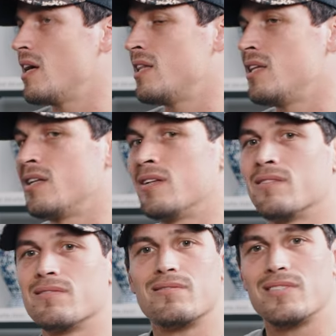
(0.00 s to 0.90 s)
and
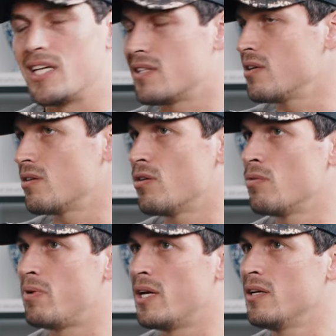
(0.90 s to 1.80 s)
then that didn't go
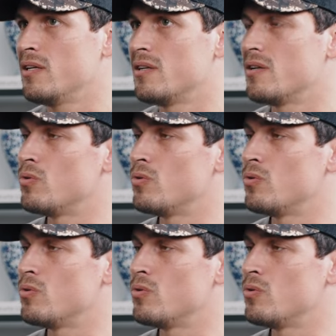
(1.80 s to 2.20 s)
to plan